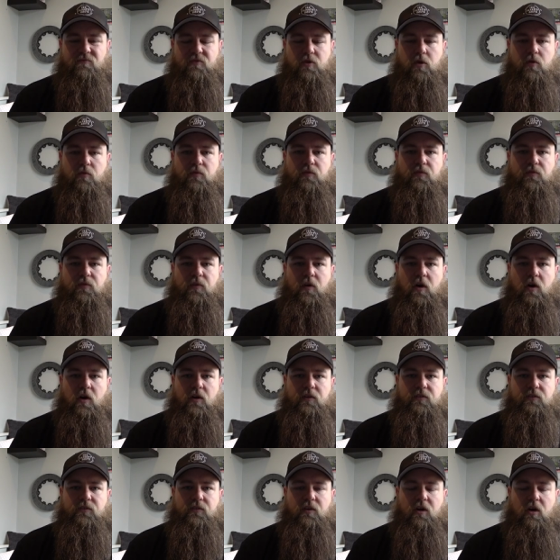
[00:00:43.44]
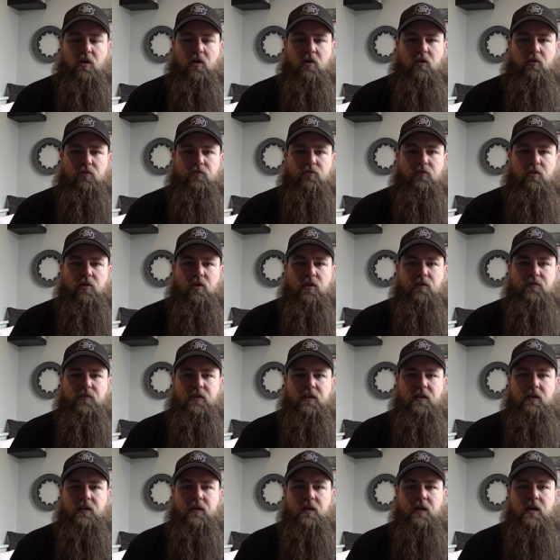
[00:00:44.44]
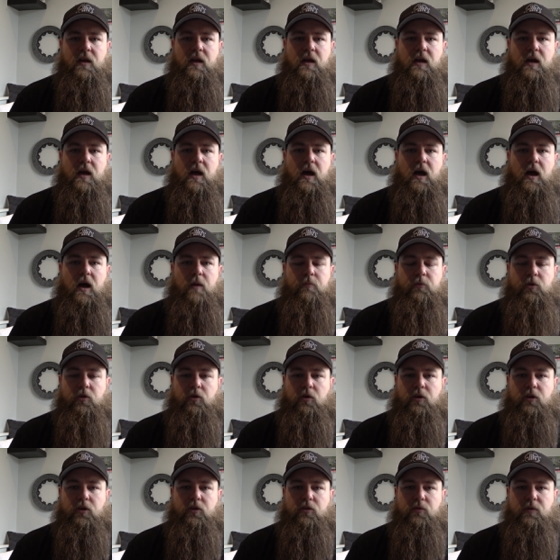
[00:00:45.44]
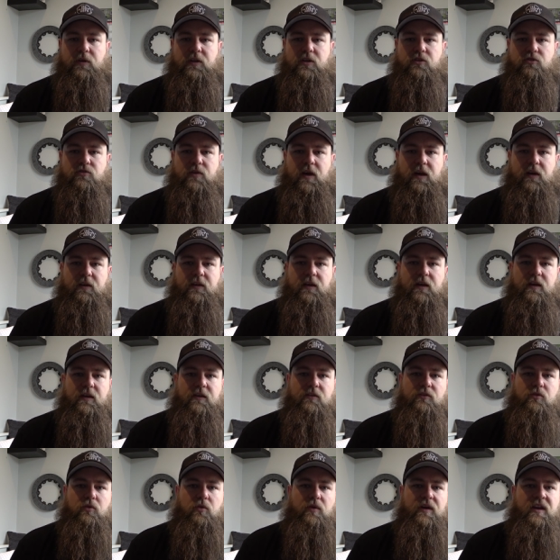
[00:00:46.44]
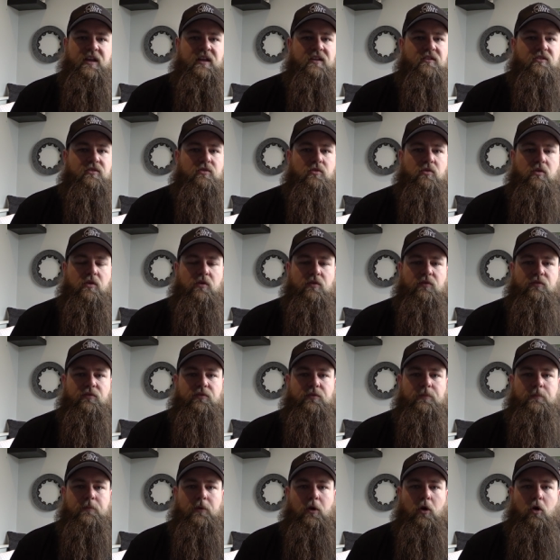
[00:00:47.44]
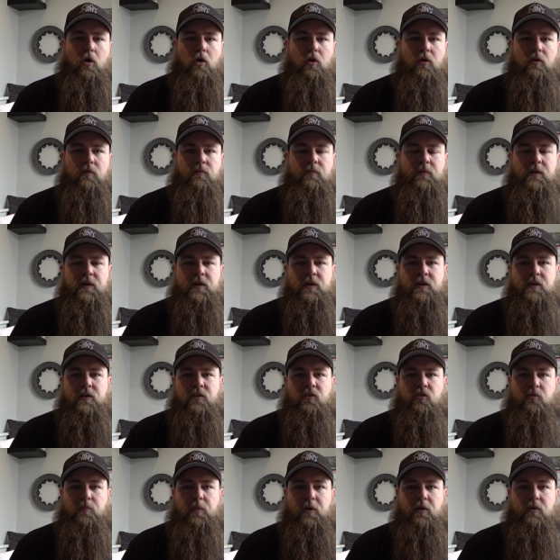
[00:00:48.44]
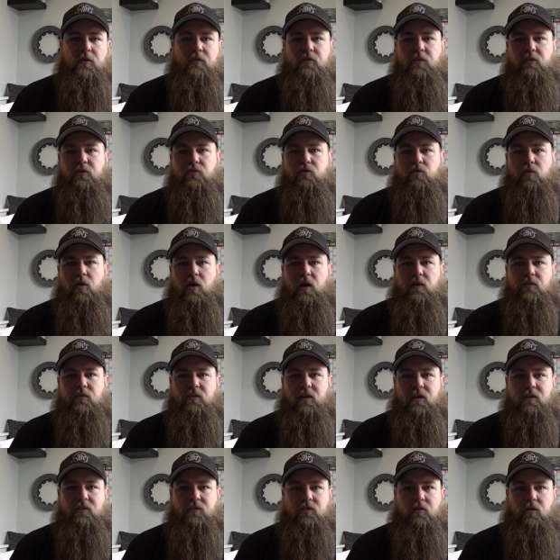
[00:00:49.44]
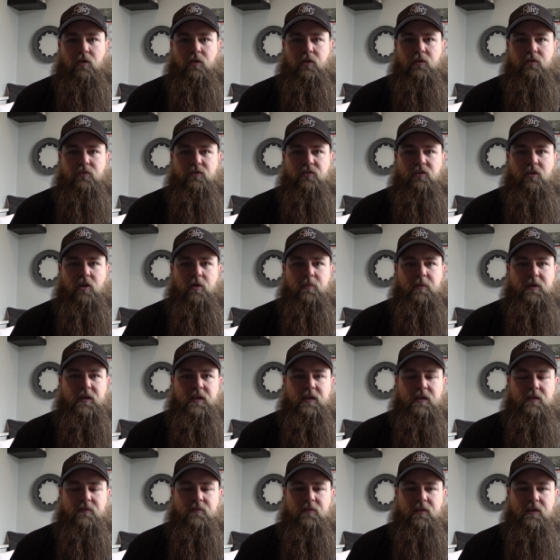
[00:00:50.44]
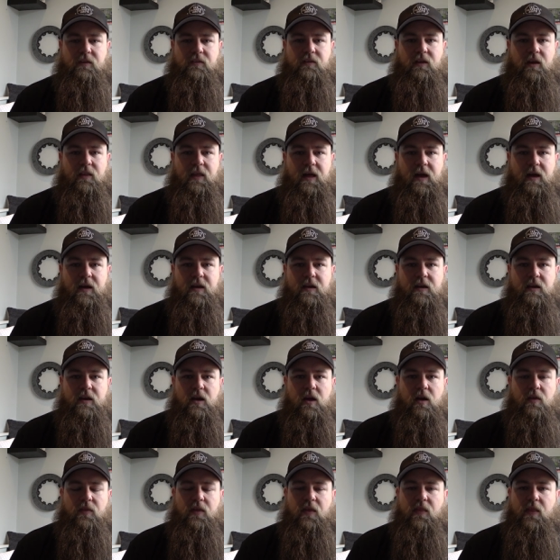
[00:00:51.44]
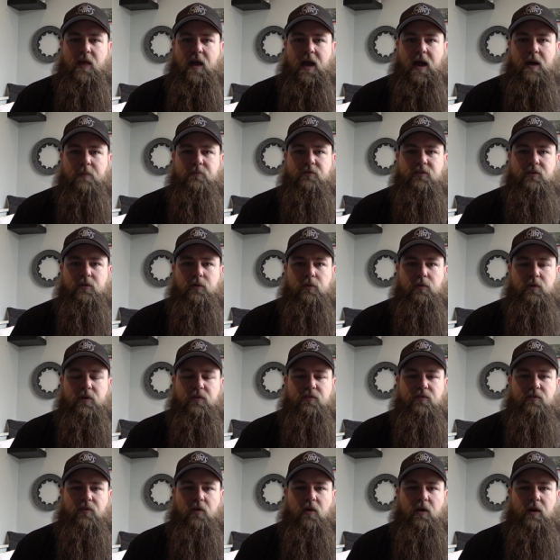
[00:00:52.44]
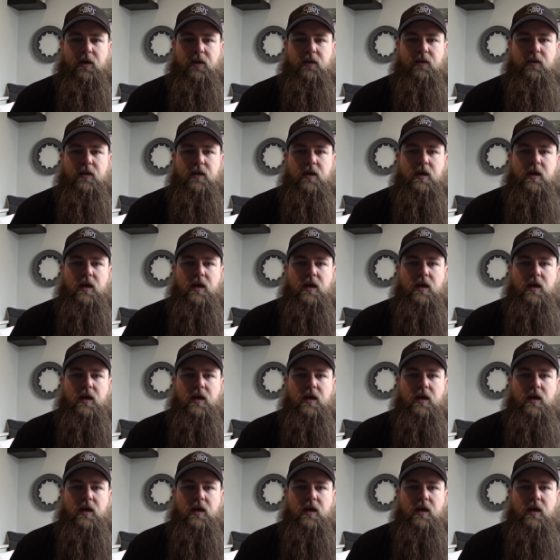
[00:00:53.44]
real fast, hard driving. Um, you're not going to do any track days or any sort of long, spirited drives like Scotland, Germany, things like that. Then they're absolutely fine.